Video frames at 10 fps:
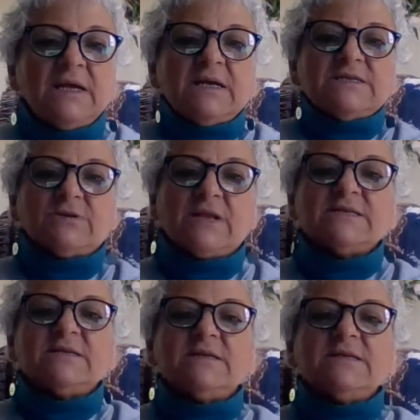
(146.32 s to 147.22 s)
So
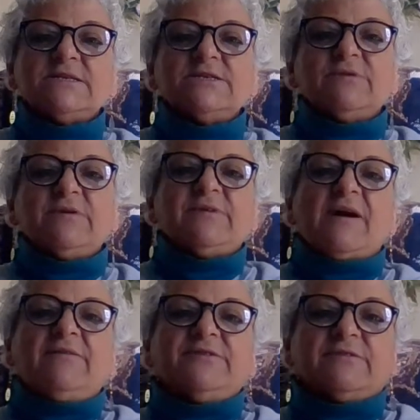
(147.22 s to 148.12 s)
classical conditioning
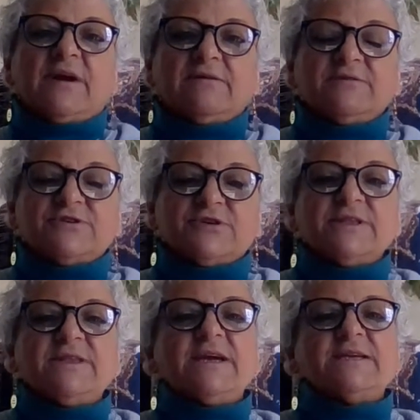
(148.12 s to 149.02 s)
revolves around certain
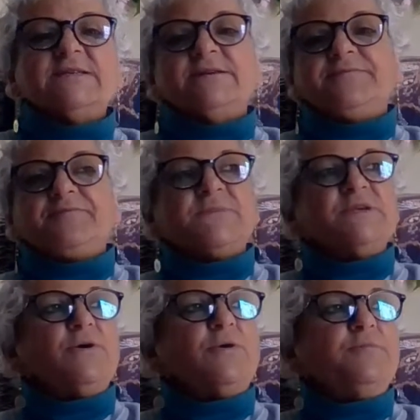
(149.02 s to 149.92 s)
things.
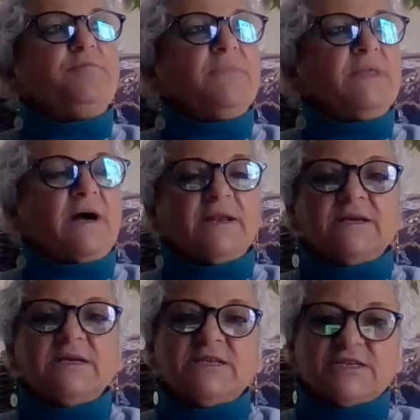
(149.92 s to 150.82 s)
So the
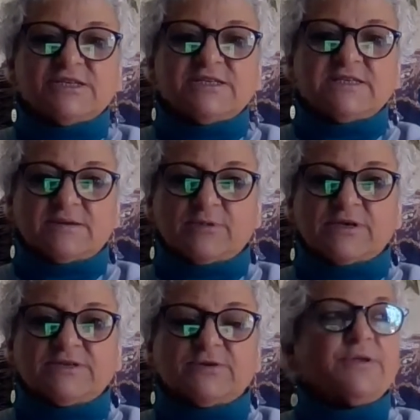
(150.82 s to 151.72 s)
unconditioned
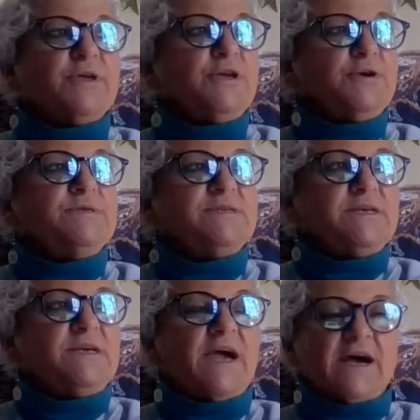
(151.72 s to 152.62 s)
stimulus, or the
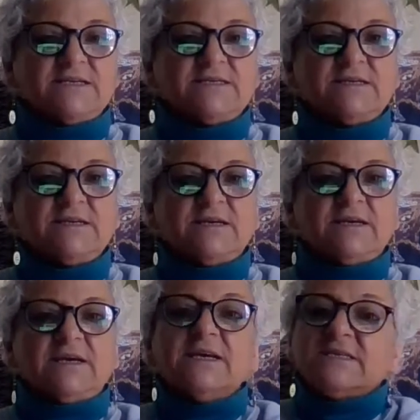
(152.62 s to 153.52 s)
UCS,
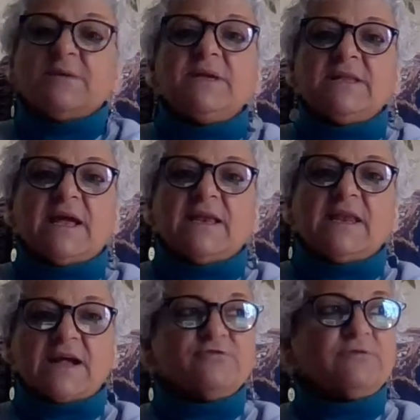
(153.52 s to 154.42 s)
is something that
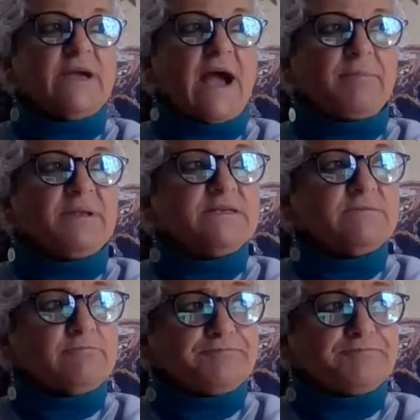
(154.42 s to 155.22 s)
naturally happens